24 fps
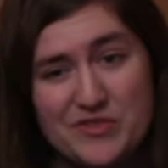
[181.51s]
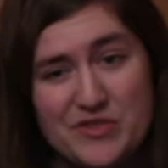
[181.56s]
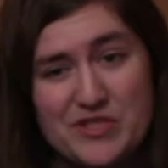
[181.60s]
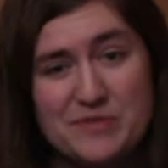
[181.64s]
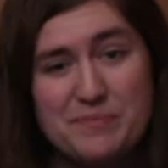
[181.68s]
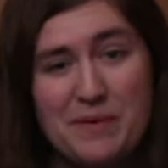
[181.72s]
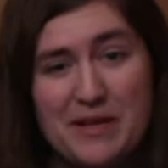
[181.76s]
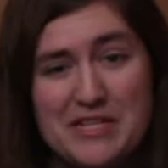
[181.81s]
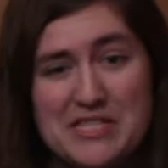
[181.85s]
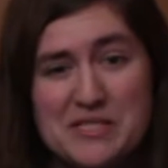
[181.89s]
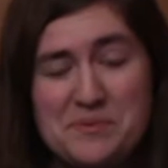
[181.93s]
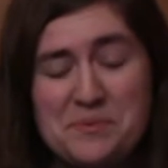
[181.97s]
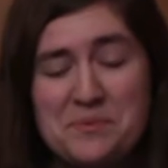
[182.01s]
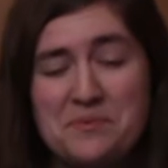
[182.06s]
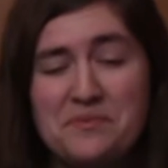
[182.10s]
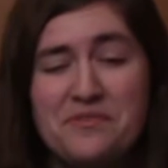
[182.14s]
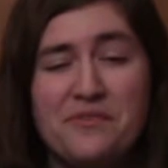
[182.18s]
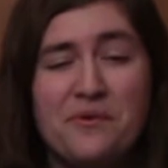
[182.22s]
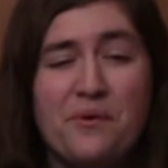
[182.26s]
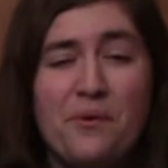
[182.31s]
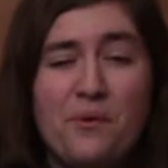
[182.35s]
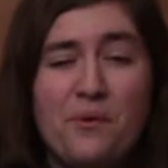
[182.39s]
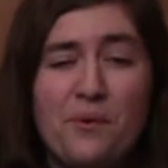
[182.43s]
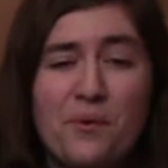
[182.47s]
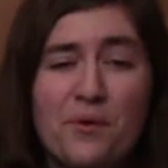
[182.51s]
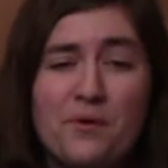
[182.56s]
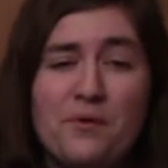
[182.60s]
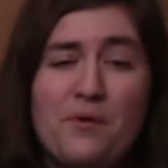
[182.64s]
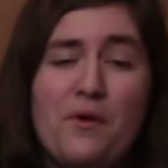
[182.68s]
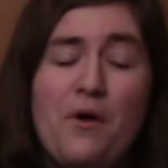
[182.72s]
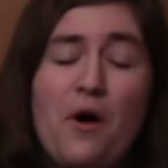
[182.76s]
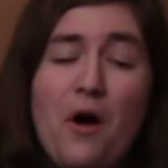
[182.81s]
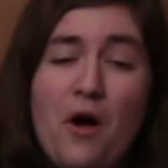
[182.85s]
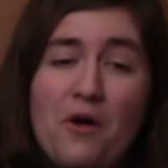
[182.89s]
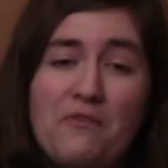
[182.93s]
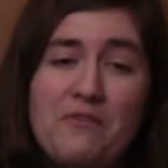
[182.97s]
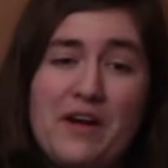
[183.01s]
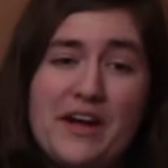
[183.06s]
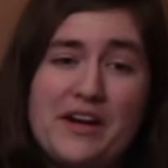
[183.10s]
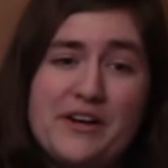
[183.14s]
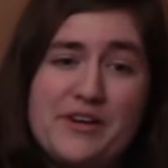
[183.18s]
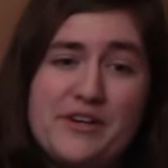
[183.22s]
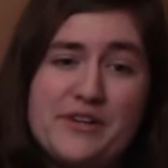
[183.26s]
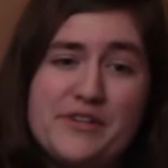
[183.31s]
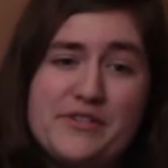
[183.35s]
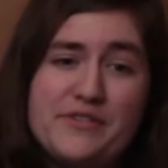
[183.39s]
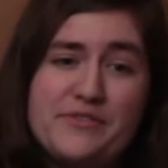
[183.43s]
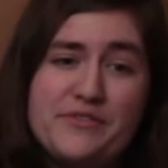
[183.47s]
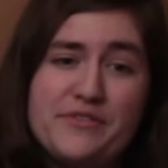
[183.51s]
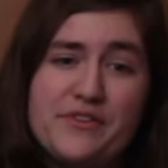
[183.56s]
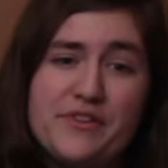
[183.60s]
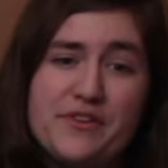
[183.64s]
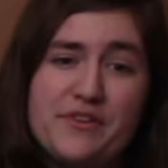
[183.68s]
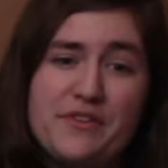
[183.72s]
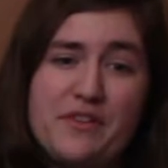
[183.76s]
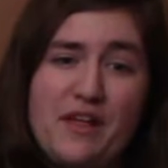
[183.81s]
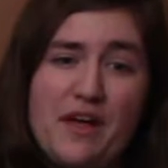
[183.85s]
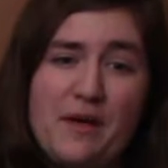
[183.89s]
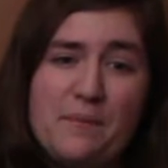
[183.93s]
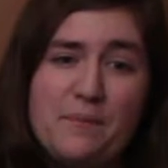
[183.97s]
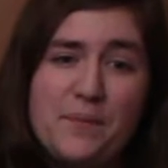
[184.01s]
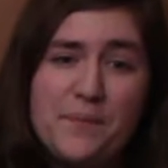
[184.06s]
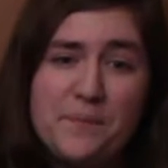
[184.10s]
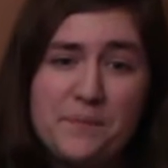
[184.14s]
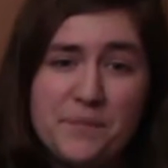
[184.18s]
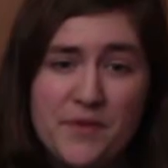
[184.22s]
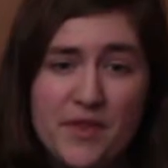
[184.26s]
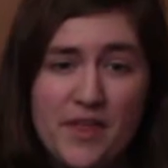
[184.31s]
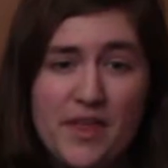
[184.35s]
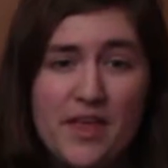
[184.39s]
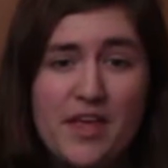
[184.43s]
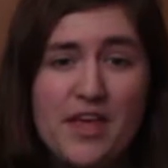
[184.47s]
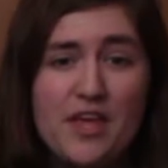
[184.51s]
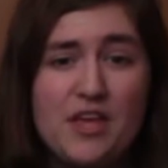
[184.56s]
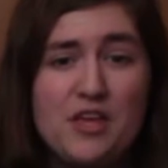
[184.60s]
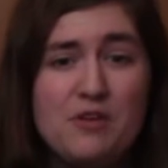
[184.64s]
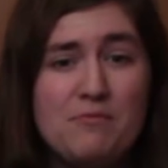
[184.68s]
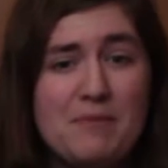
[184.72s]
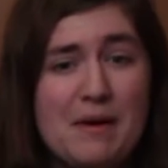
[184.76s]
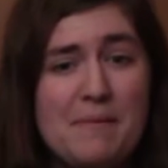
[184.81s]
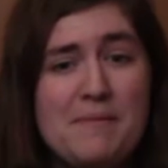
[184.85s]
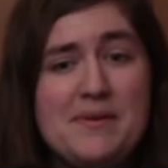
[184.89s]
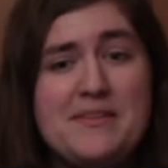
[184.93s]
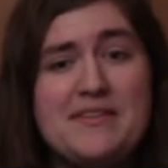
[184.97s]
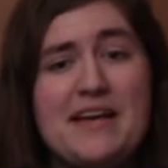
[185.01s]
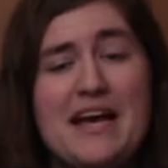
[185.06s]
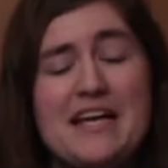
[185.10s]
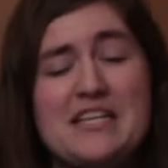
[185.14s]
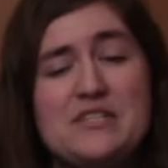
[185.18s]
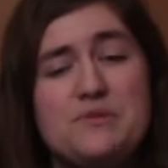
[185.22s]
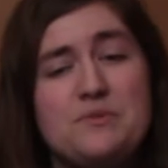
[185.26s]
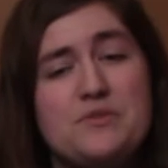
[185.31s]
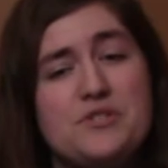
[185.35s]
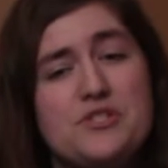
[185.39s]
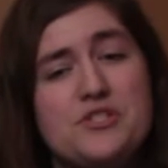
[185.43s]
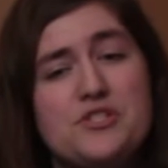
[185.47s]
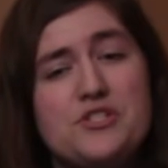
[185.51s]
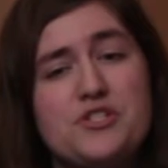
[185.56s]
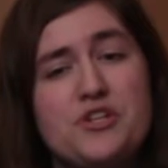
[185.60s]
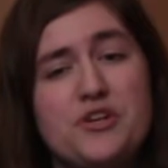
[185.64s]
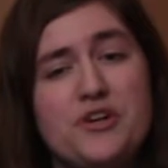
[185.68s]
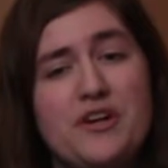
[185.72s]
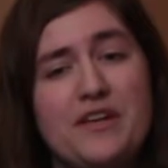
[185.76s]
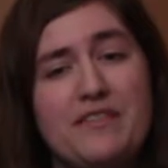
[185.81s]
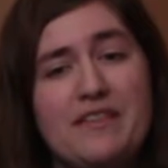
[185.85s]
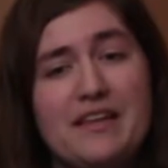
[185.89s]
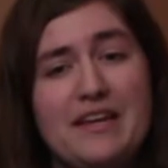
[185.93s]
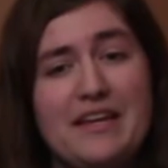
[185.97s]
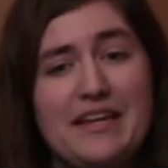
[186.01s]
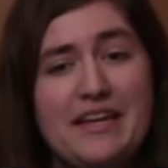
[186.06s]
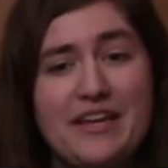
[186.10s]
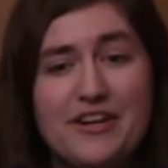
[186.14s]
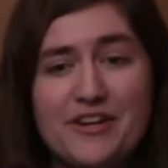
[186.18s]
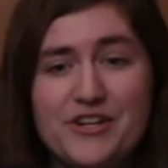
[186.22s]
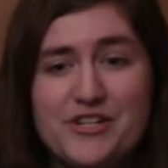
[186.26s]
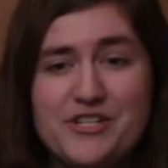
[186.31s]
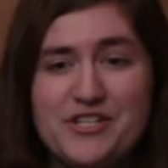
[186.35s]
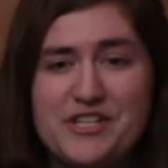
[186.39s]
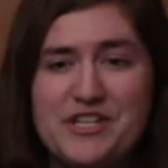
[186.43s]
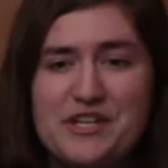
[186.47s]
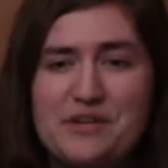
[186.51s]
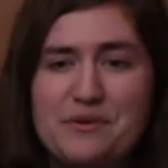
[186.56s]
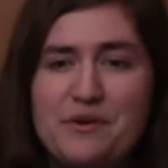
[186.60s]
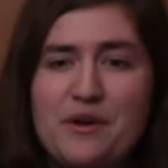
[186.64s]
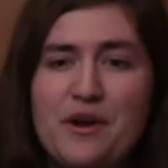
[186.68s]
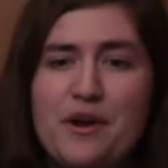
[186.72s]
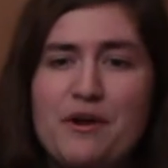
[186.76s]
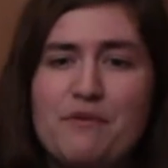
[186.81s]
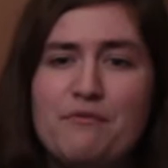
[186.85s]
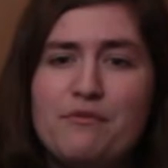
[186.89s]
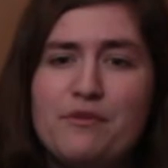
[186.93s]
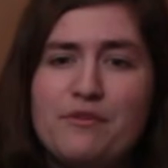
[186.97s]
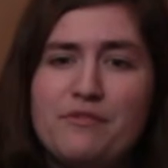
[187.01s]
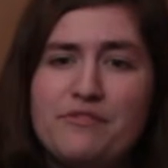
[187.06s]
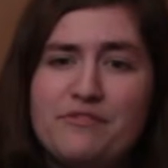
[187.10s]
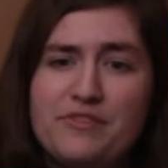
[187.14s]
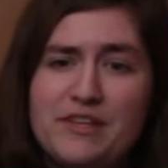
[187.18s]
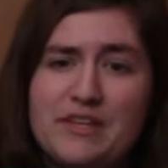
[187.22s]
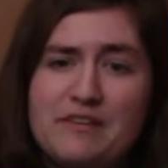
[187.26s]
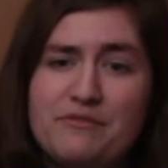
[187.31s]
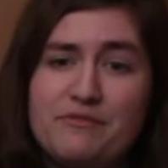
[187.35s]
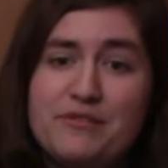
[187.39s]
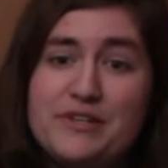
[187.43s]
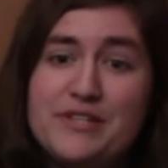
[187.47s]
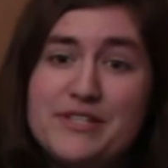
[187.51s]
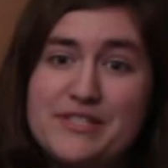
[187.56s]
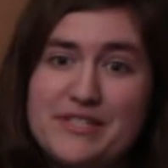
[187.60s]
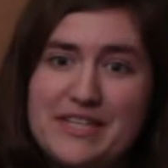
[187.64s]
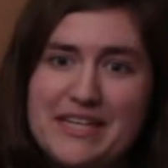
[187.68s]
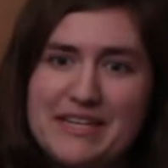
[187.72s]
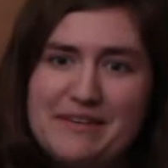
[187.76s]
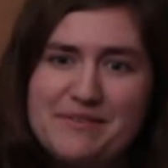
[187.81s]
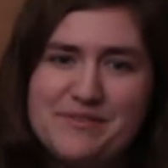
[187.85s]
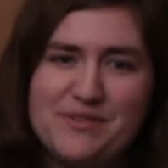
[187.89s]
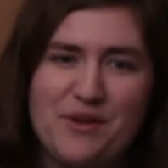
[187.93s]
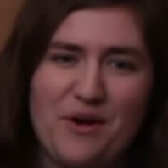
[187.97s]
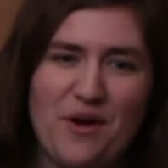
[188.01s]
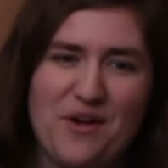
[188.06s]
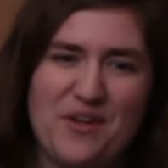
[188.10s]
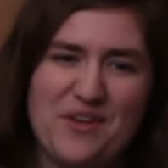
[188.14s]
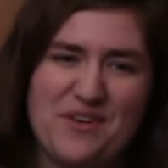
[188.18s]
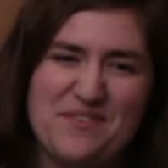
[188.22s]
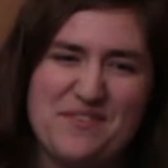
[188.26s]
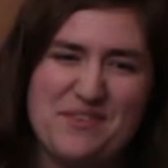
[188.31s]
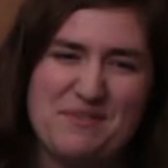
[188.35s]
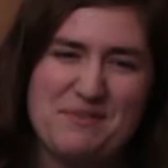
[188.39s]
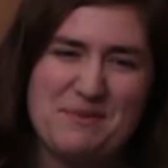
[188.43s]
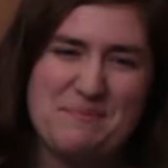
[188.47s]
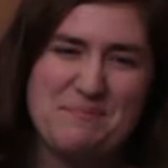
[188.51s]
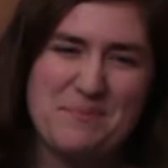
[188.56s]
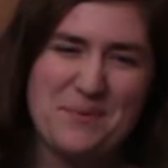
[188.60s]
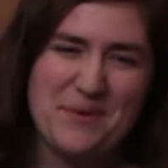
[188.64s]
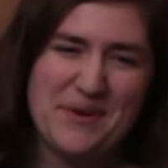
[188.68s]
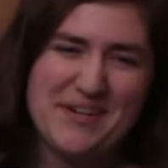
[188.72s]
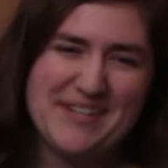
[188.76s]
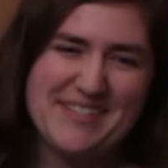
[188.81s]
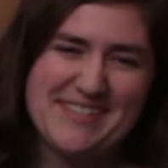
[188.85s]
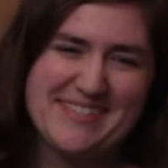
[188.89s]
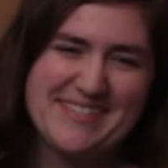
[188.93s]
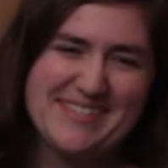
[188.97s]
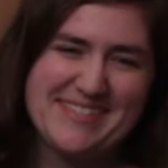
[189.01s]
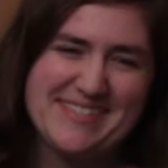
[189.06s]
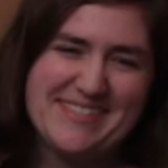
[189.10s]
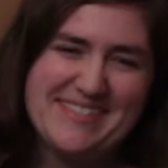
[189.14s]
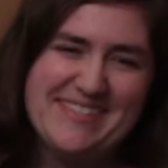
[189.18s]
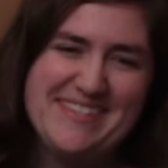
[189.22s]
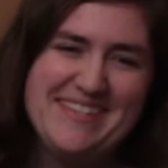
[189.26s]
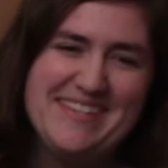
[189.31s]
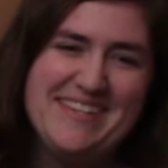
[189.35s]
responsible for all records for the club, you may be tasked with ensuring that he or she receives all of the reports.